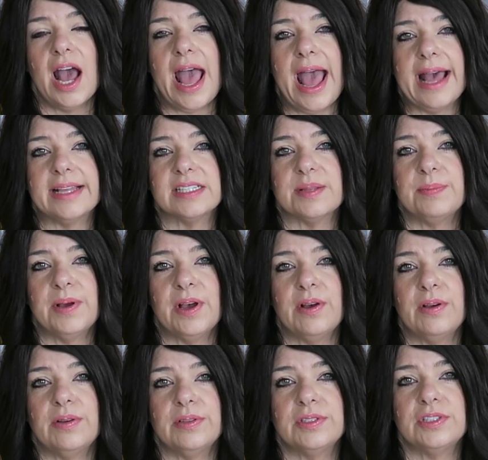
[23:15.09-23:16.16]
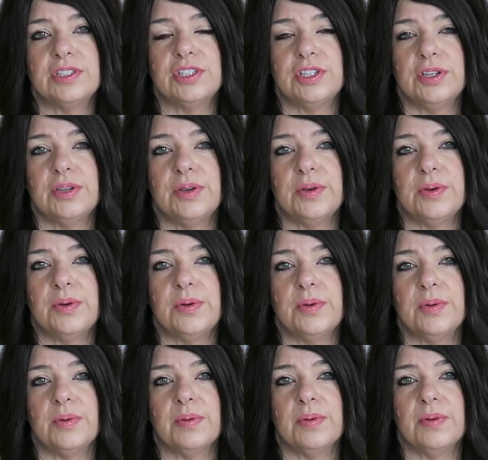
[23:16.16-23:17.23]
as opposed
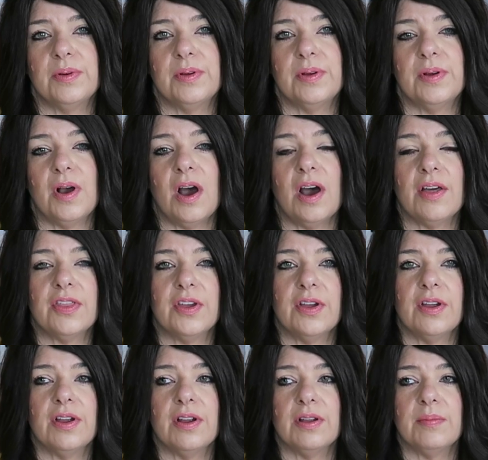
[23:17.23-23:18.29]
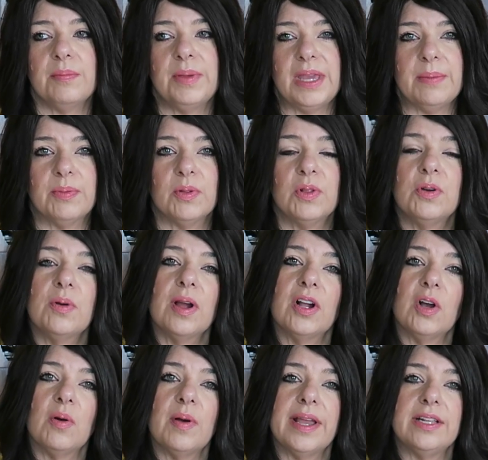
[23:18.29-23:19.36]
to other people who are
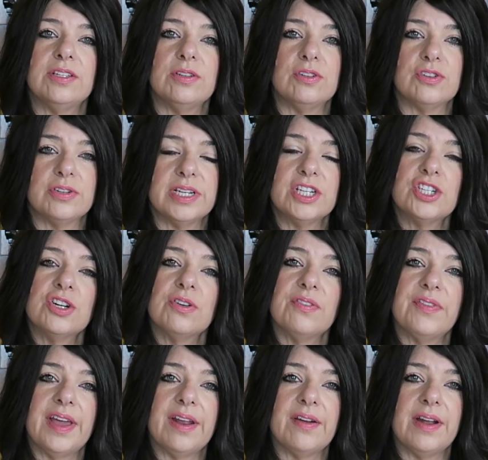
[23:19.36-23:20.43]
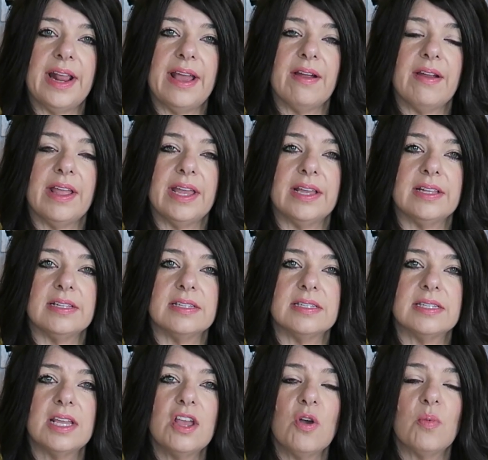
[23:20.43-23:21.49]
going to traditional
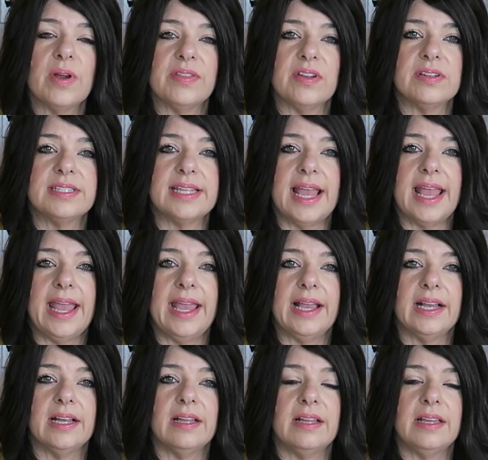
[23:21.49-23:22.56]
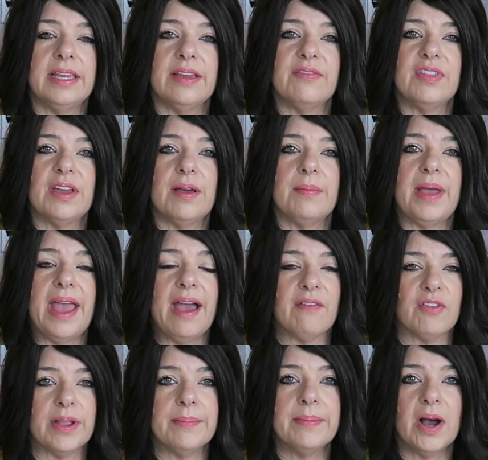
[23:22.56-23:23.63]
veterinarians where they're saying give them
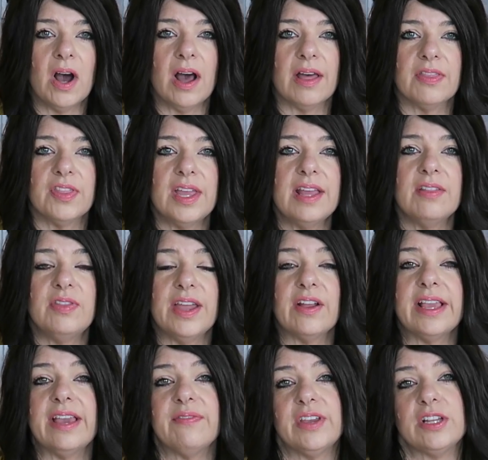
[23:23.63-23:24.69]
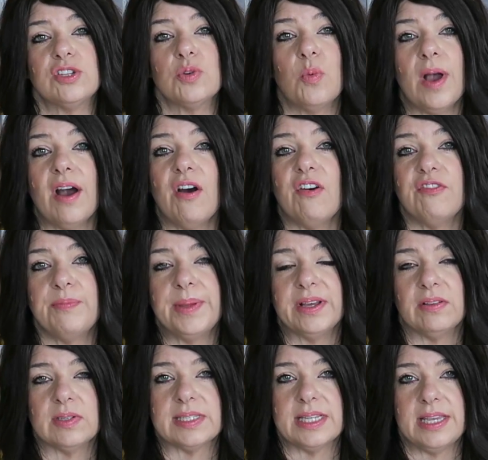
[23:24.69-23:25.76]
every month. They're giving 12
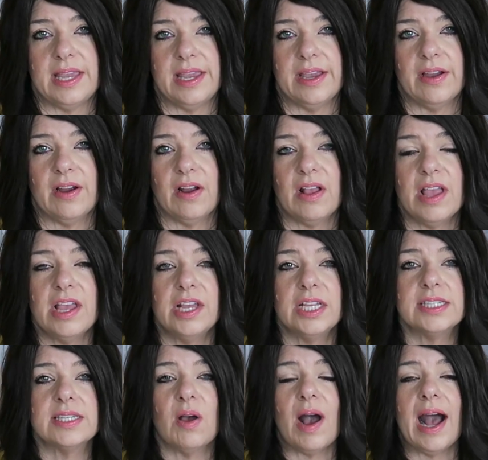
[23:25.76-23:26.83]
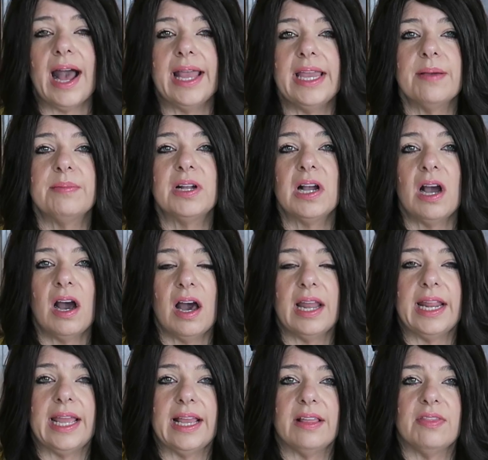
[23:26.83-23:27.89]
pills a year. So I am
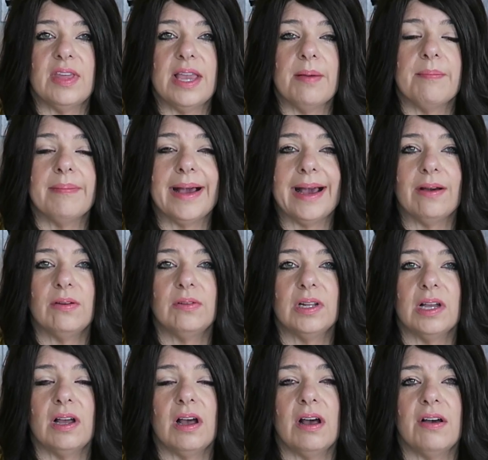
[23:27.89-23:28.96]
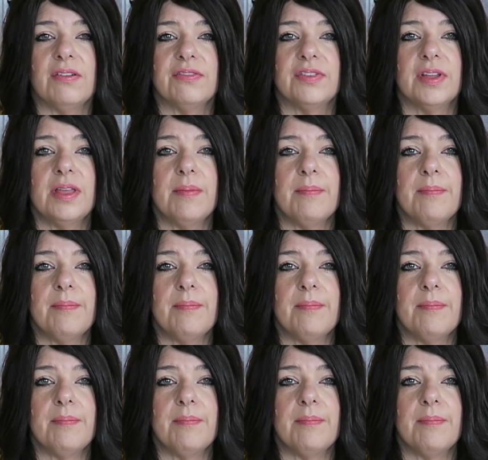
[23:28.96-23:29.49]
cutting the amount of